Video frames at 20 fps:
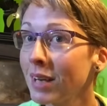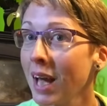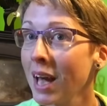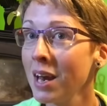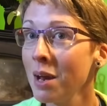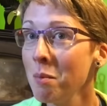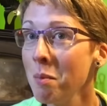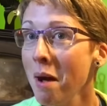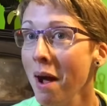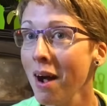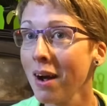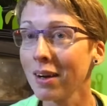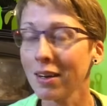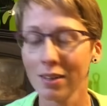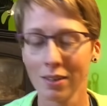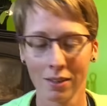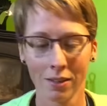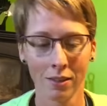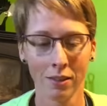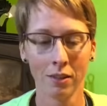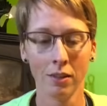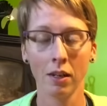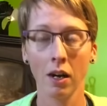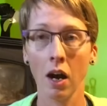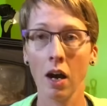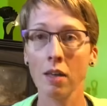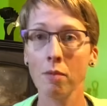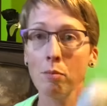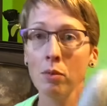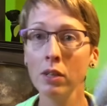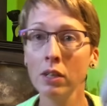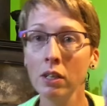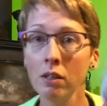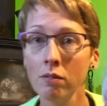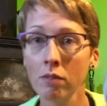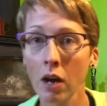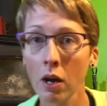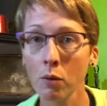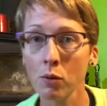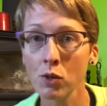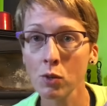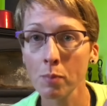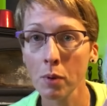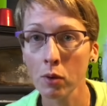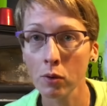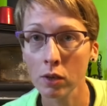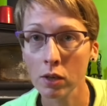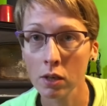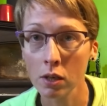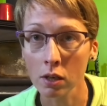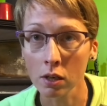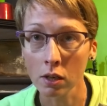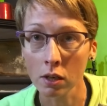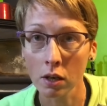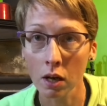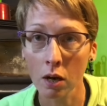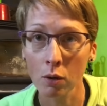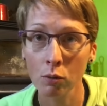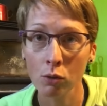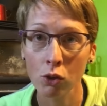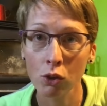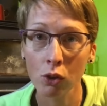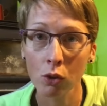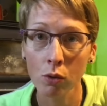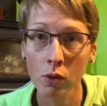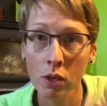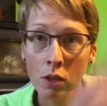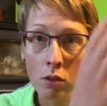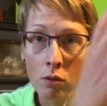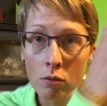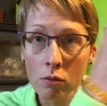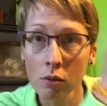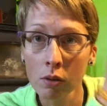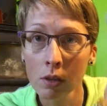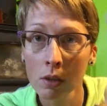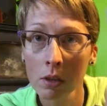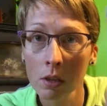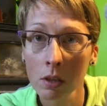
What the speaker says: And I'm back. I believe I was about here. I was showing you